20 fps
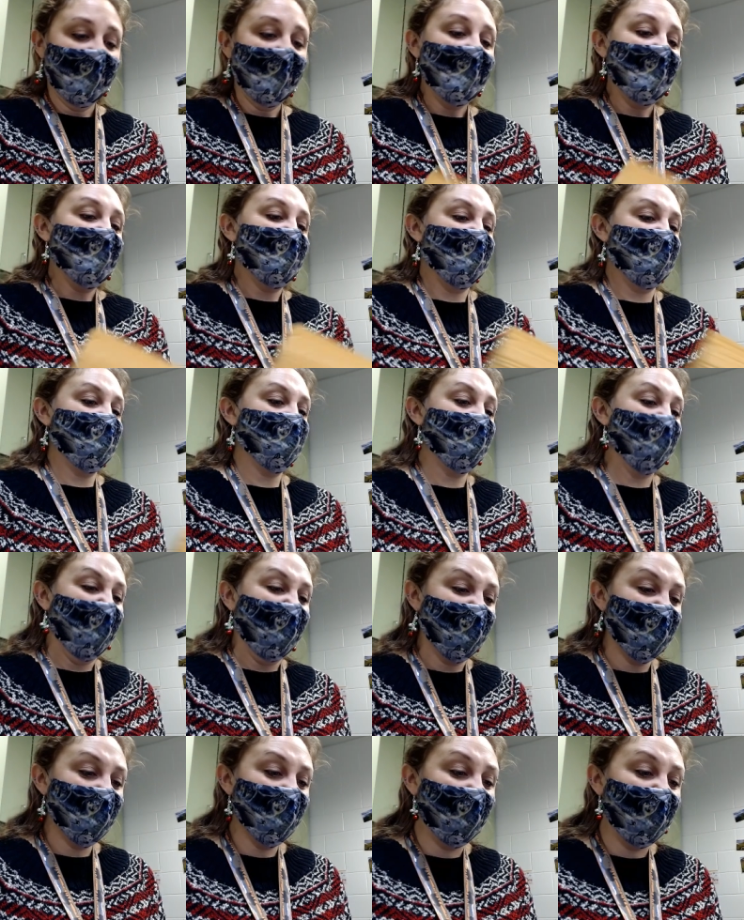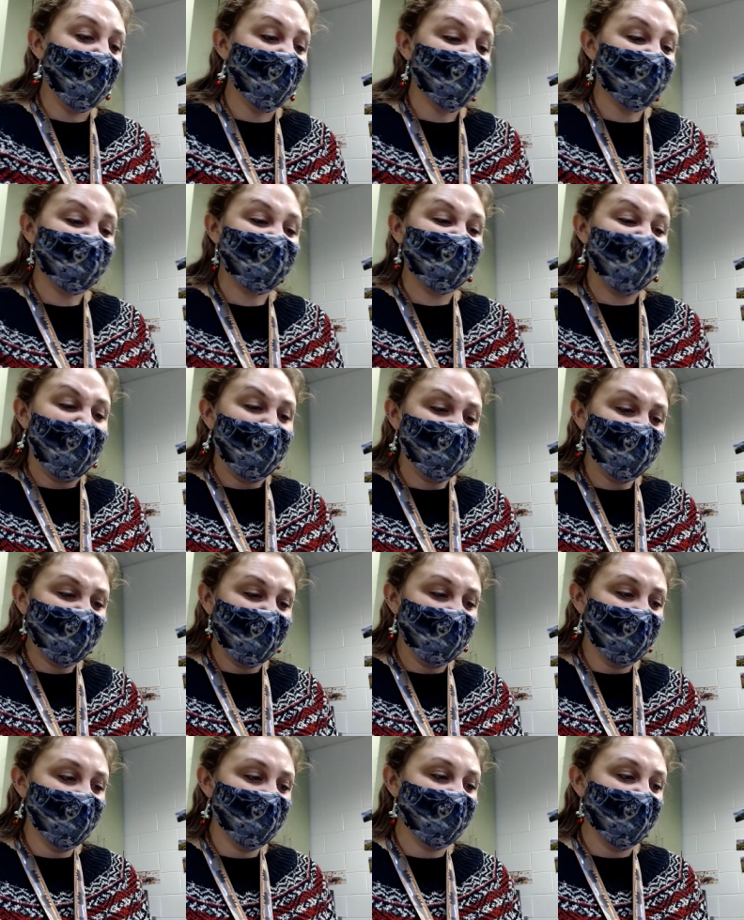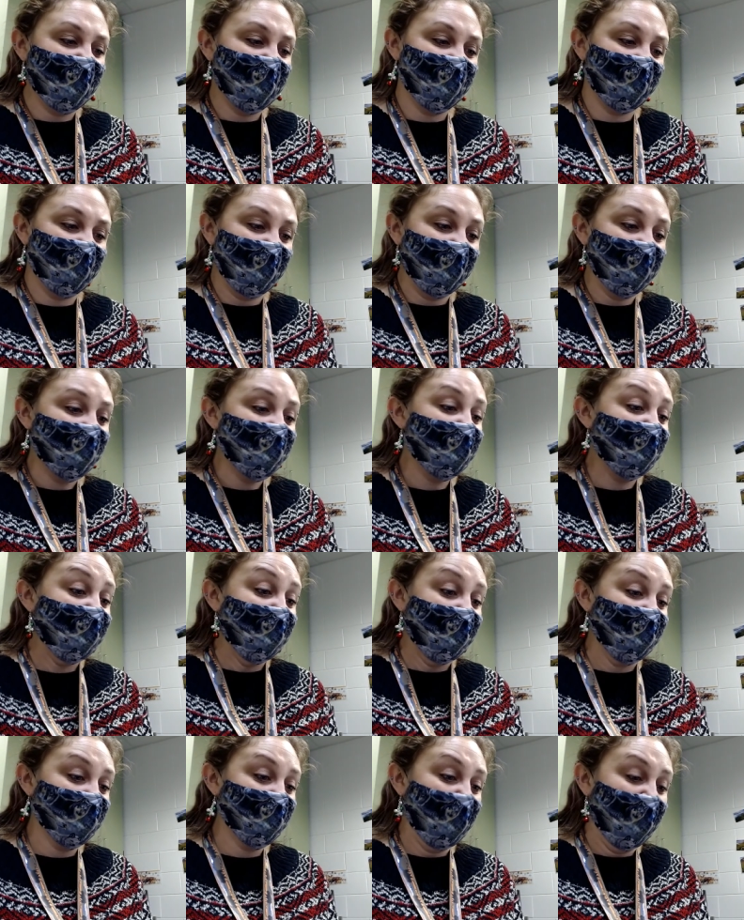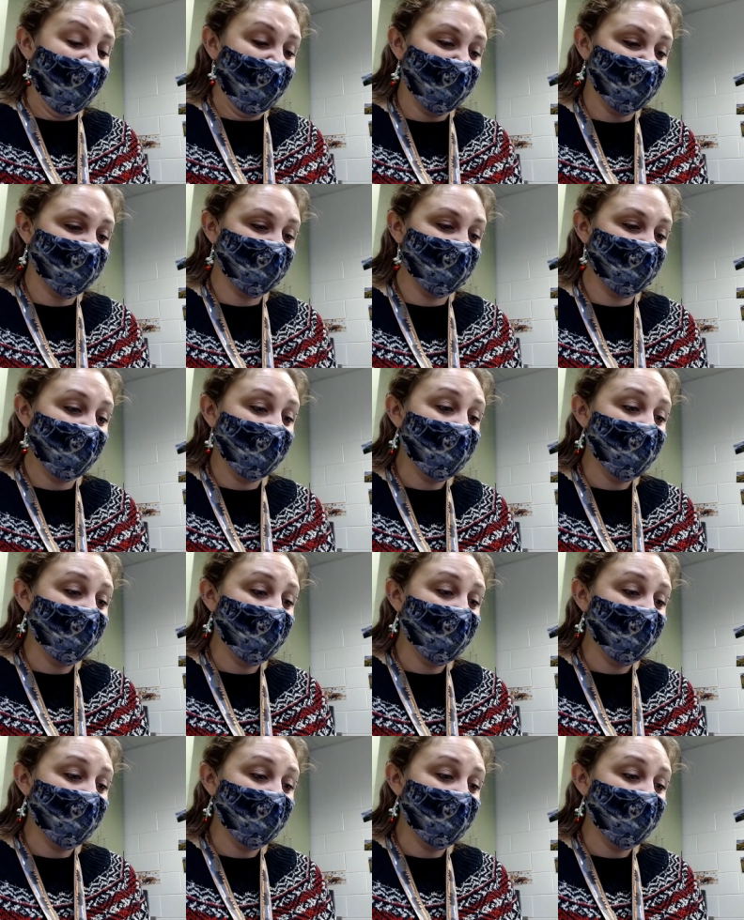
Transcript: a wire wall snapped down in front of me, another behind me.